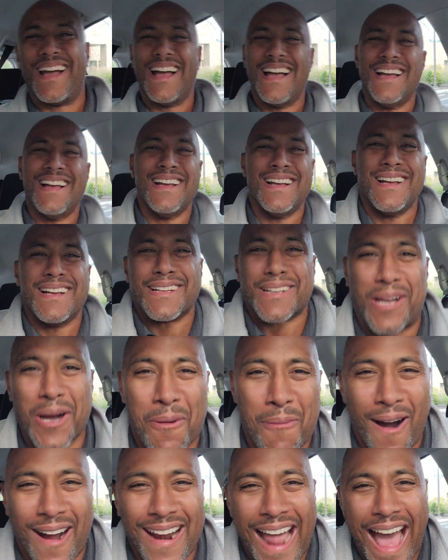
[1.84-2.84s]

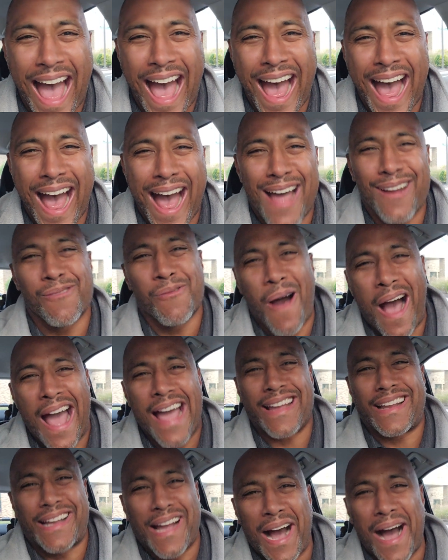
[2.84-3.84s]
Good morning.
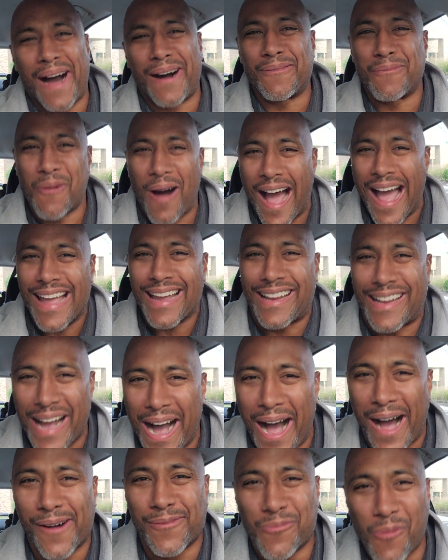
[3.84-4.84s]
Wake up, wake
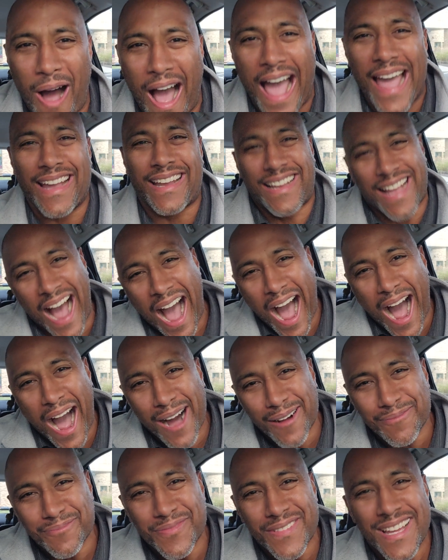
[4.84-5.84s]
up, wake
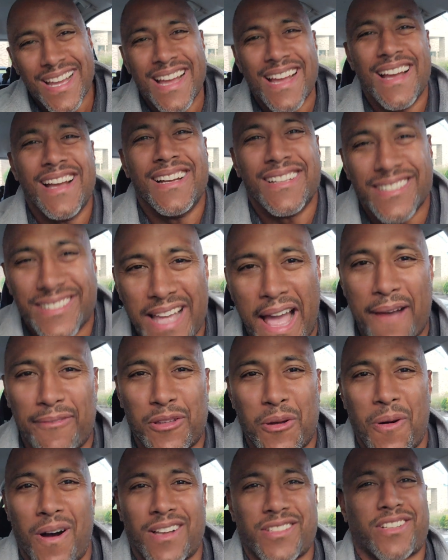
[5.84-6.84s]
up.
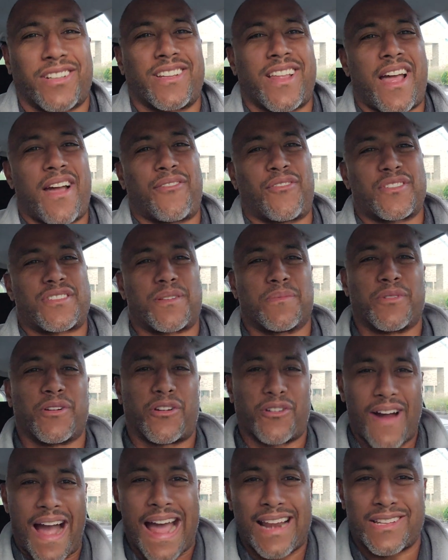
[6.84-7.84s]
Definitely want to start today with some
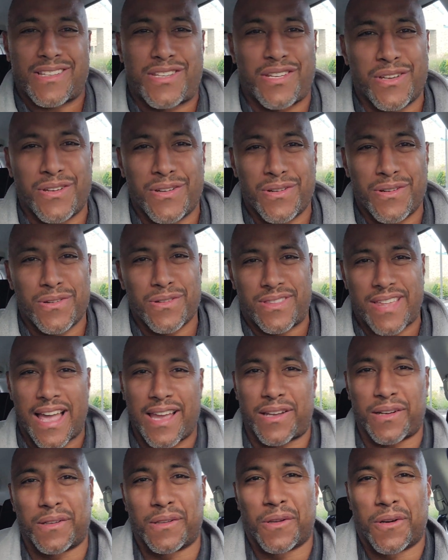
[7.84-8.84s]
gratitude,
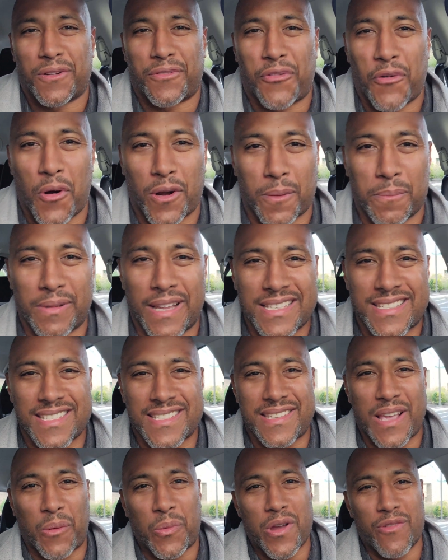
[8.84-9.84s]
thanking the Lord for the
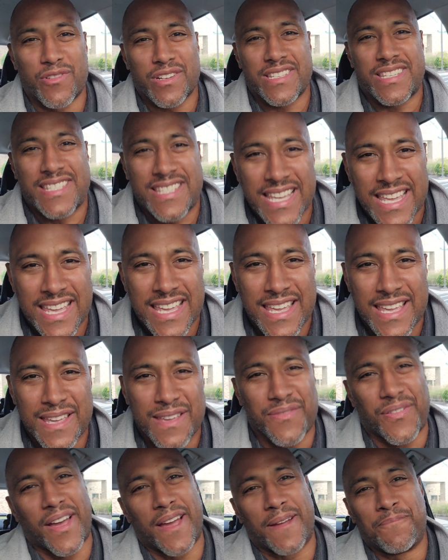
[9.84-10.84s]
blessings that we
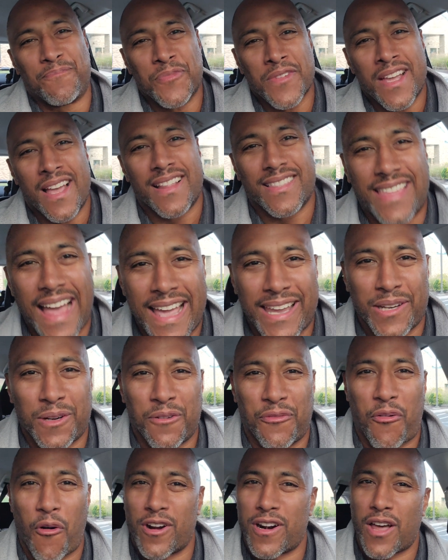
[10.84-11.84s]
receive and thanking
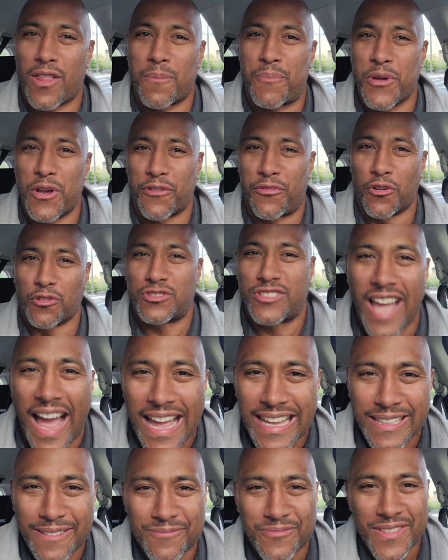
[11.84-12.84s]
Him for another beautiful
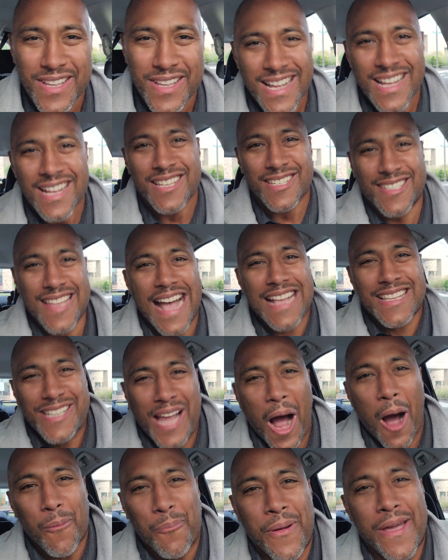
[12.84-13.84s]
day. So let's
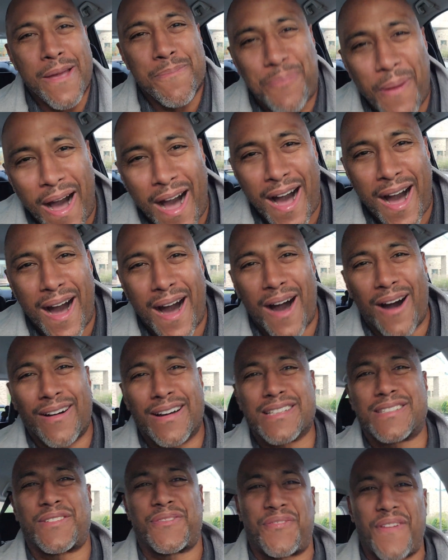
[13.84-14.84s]
go, people.
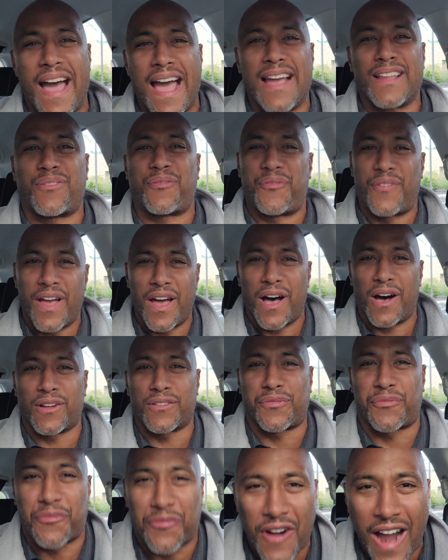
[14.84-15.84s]
It's
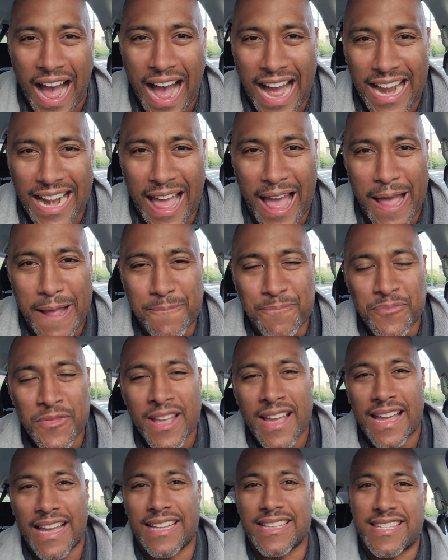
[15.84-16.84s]
Faith-Filled Friday,
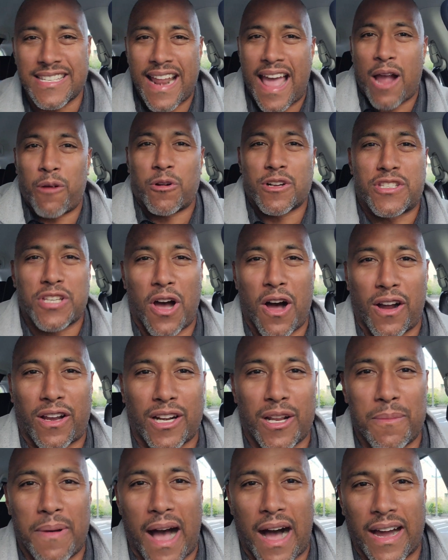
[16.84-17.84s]
and today we're talking
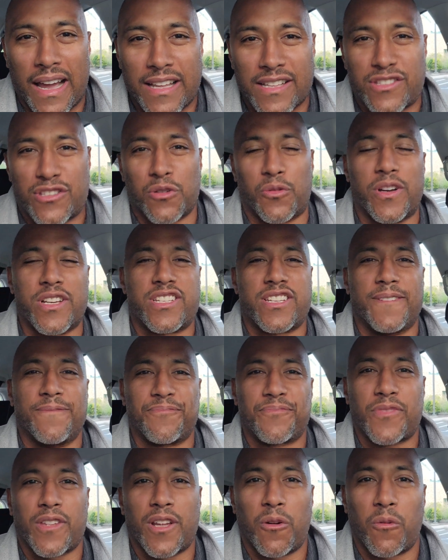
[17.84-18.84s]
about intuition.
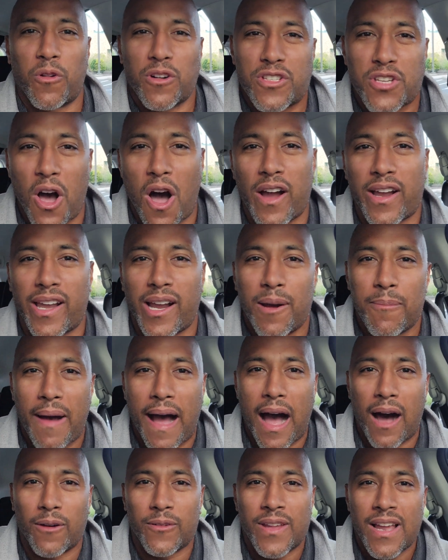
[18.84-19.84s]
We're talking
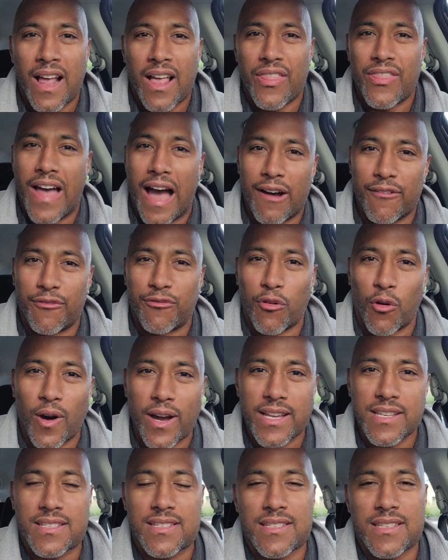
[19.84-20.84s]
about that
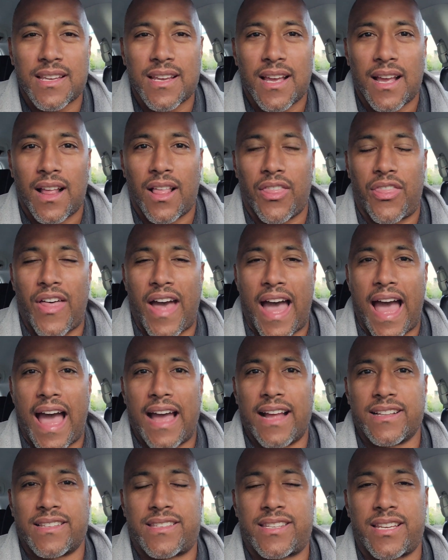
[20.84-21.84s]
voice,
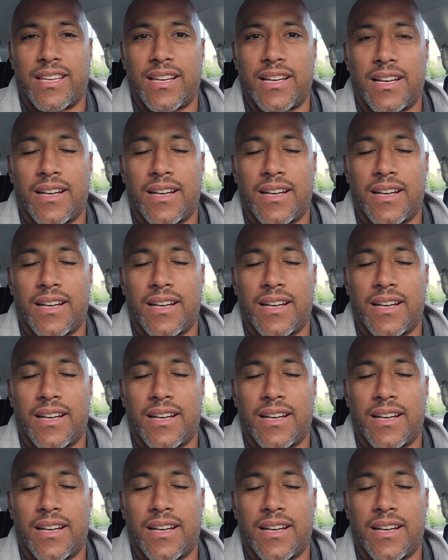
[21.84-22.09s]
that